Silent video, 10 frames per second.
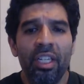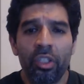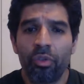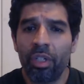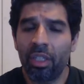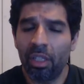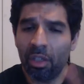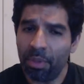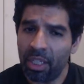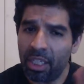history, a
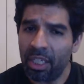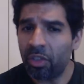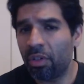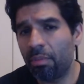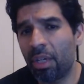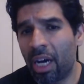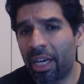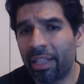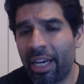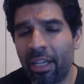little bit of the history
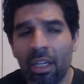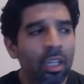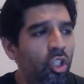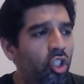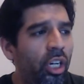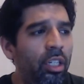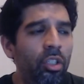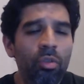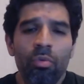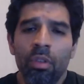behind that. John
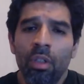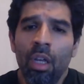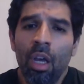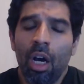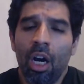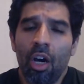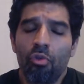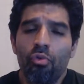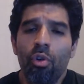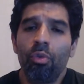Newton
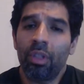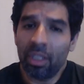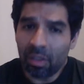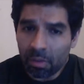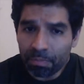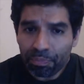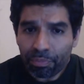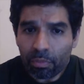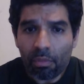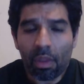wrote this
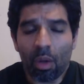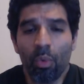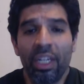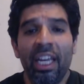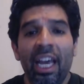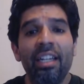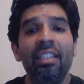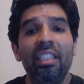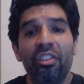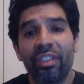when he had
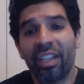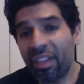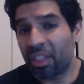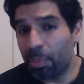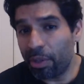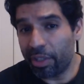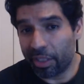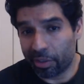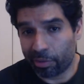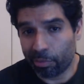a near-death
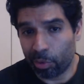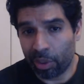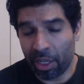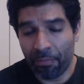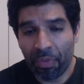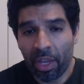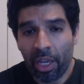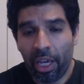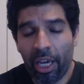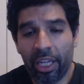experience. Okay,
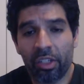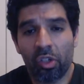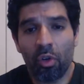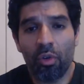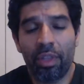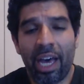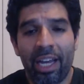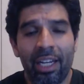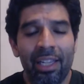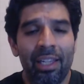and so
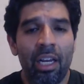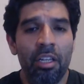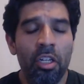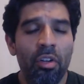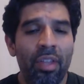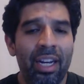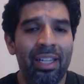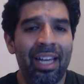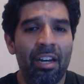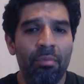that allowed
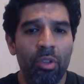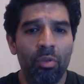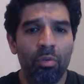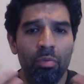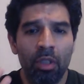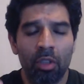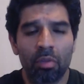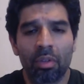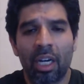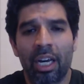him to
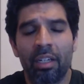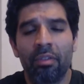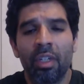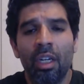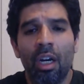kind of